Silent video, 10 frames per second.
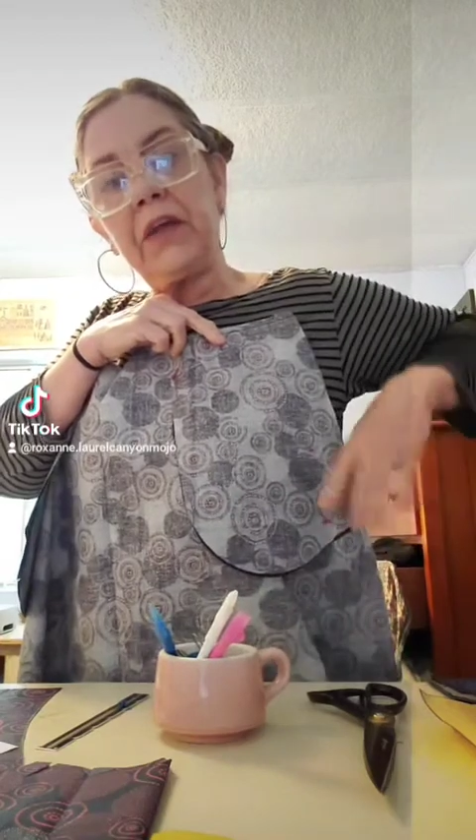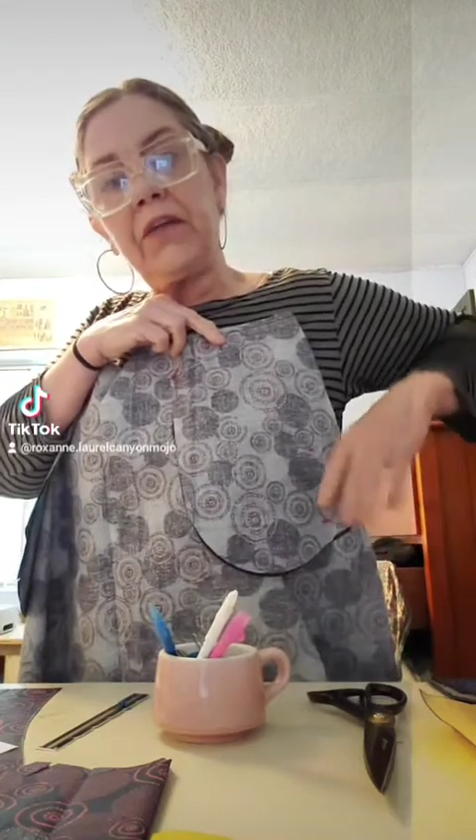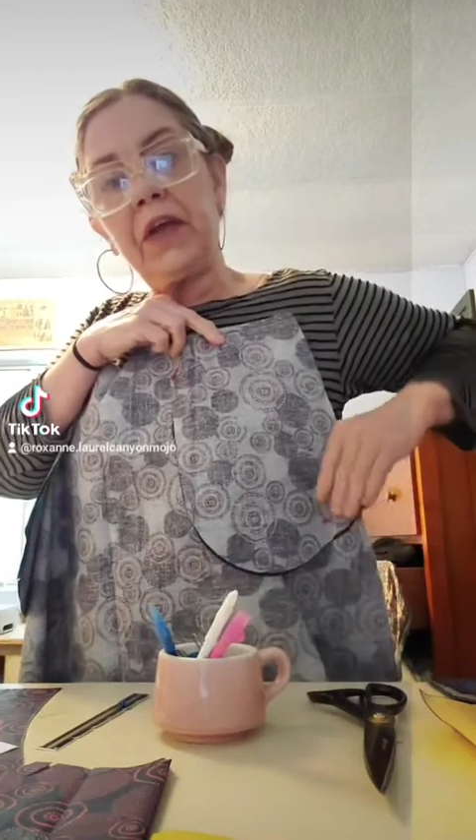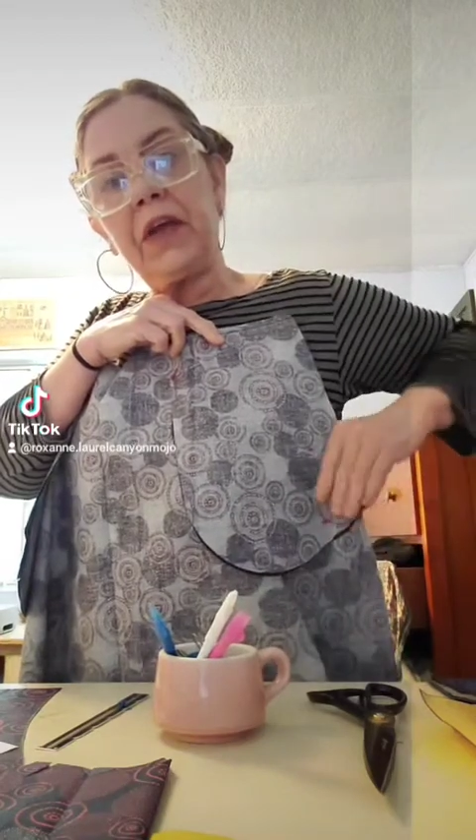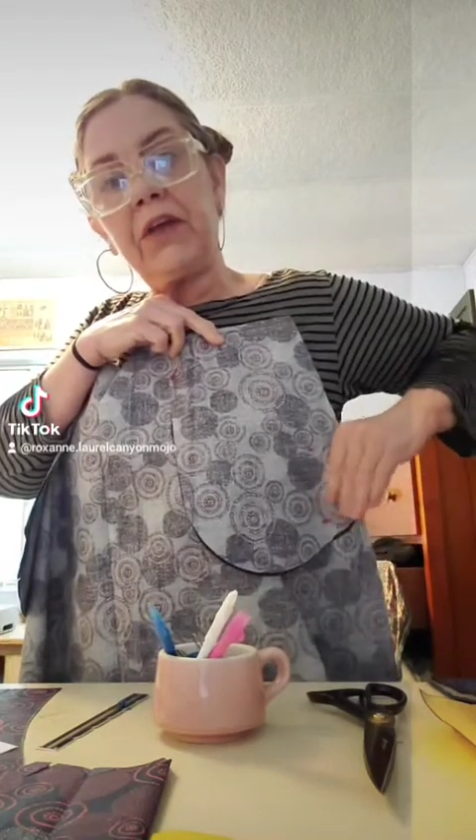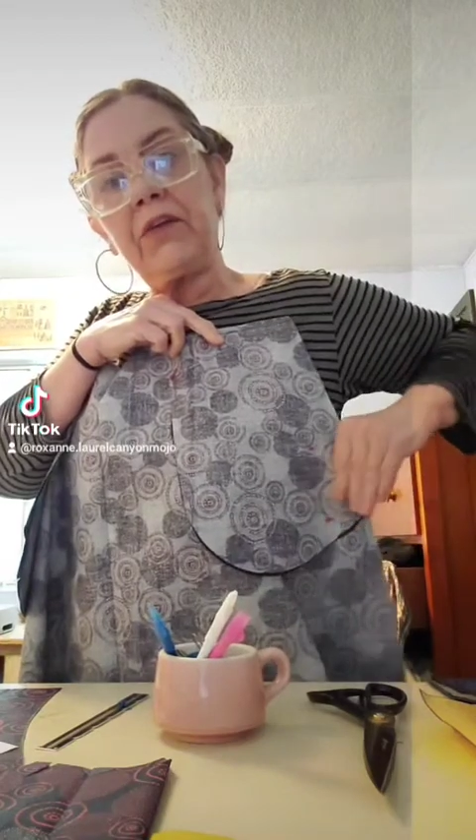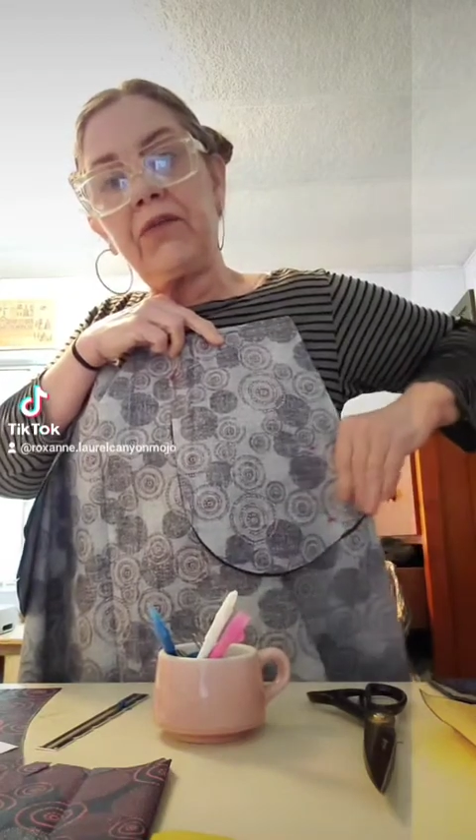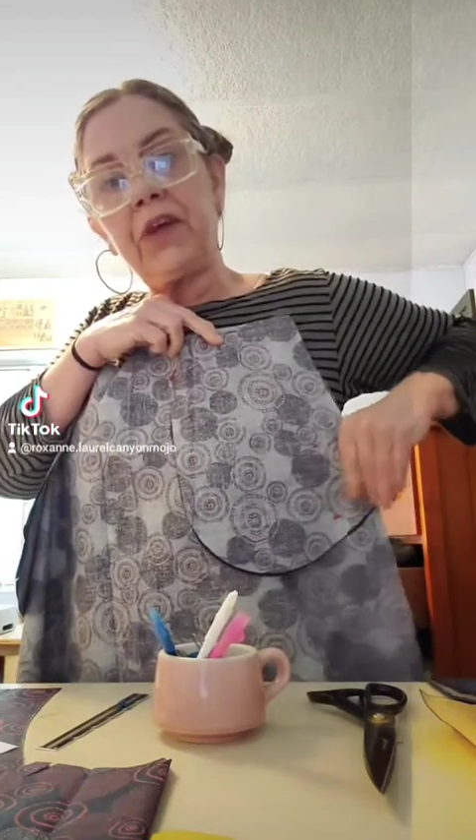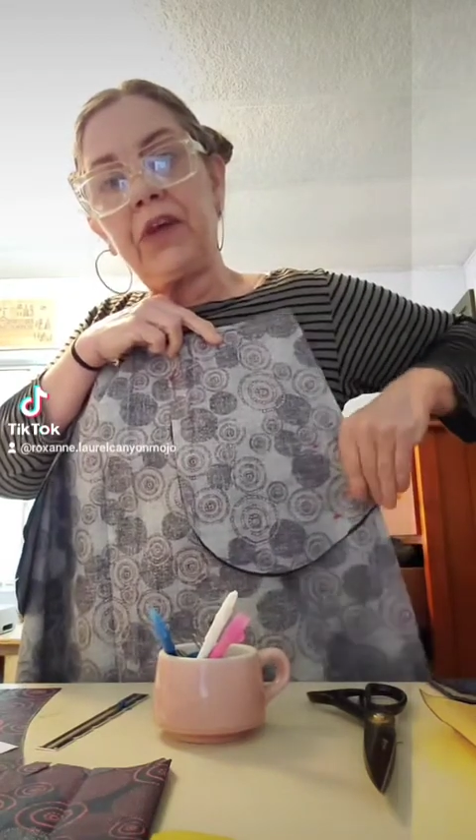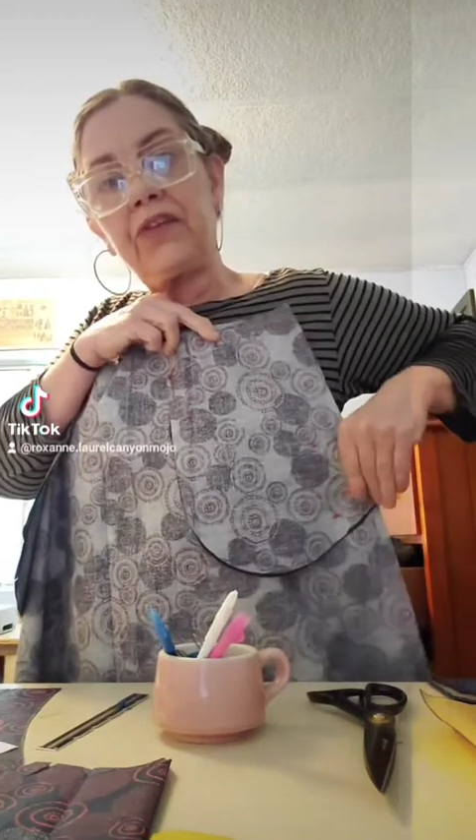the inner
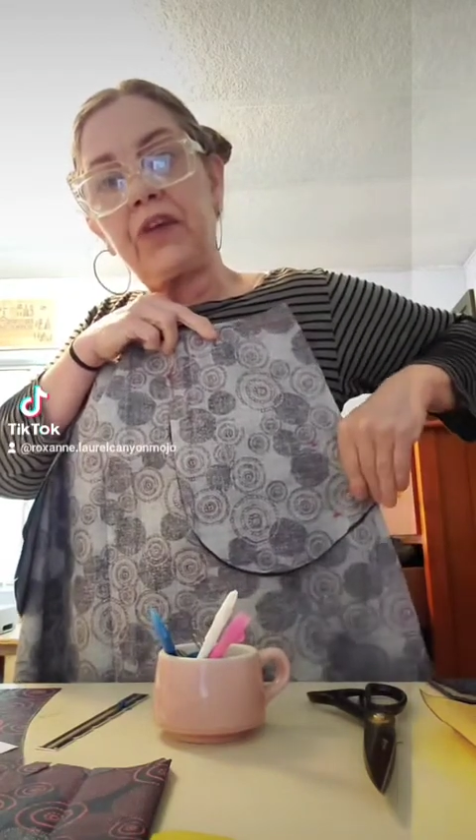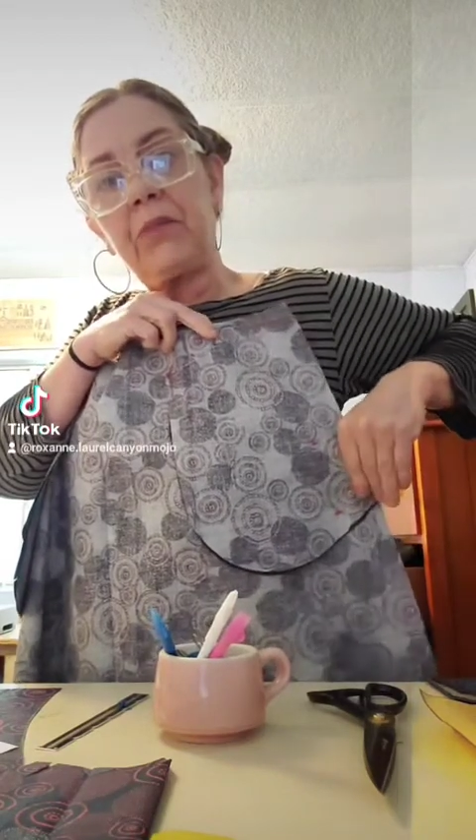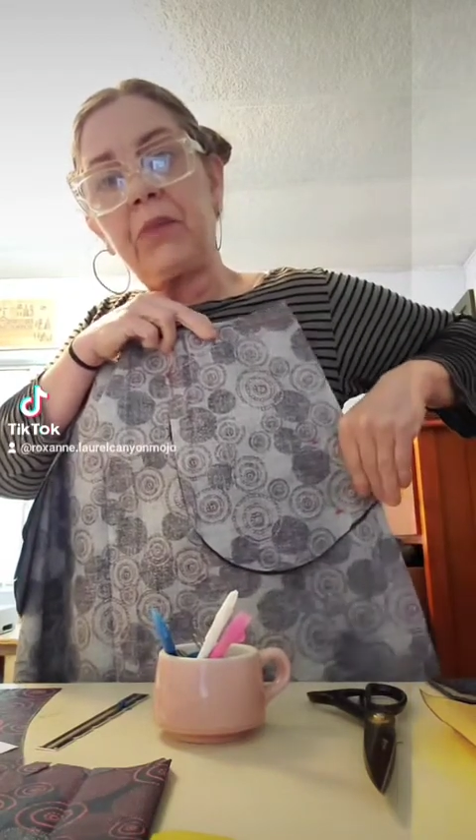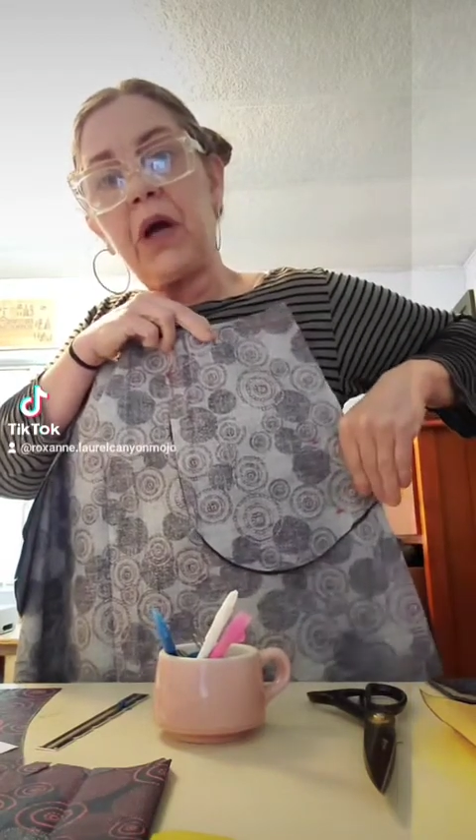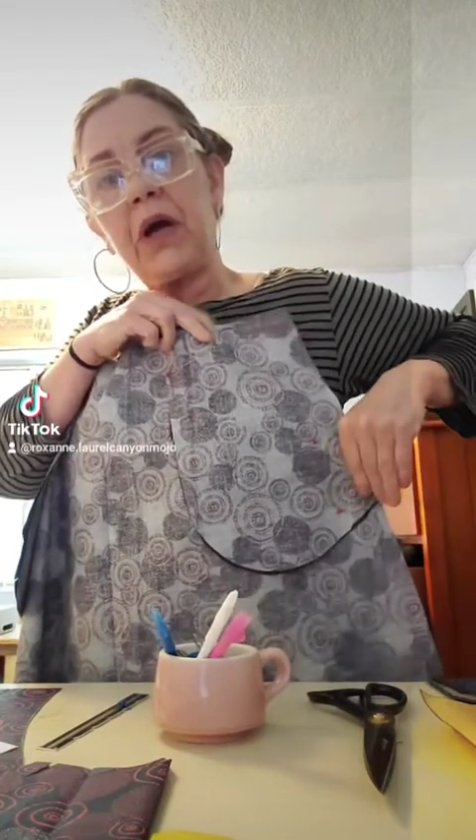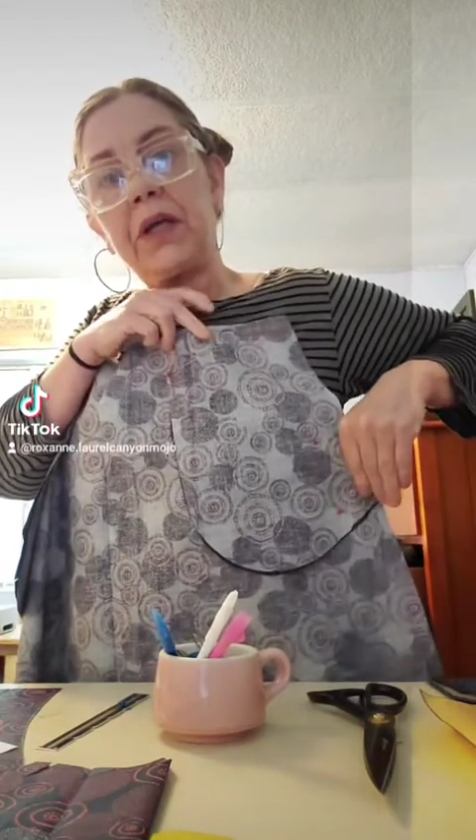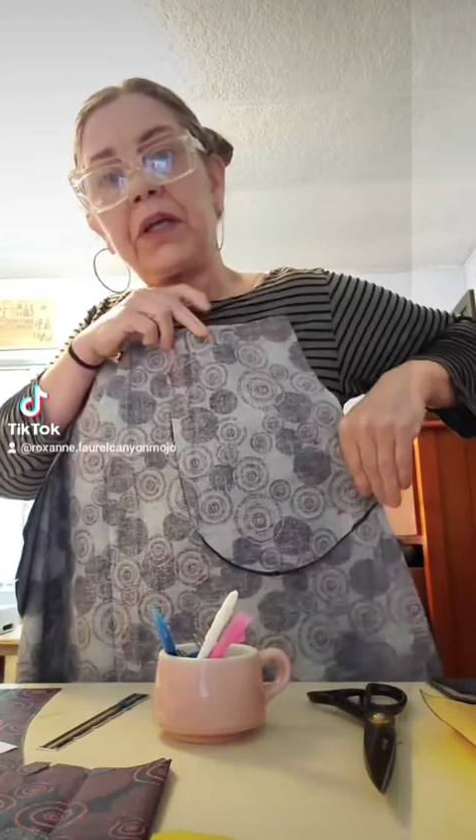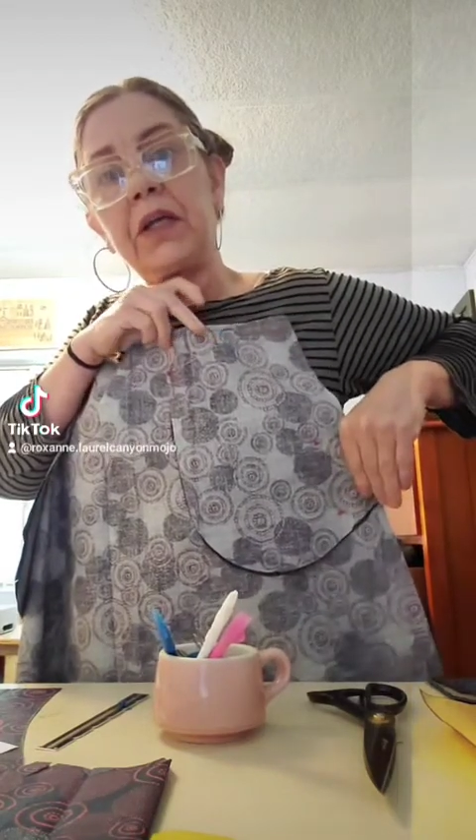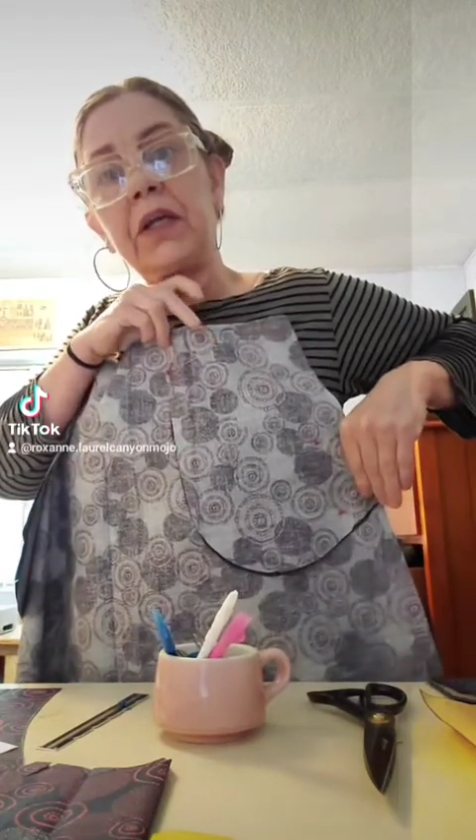facing pocket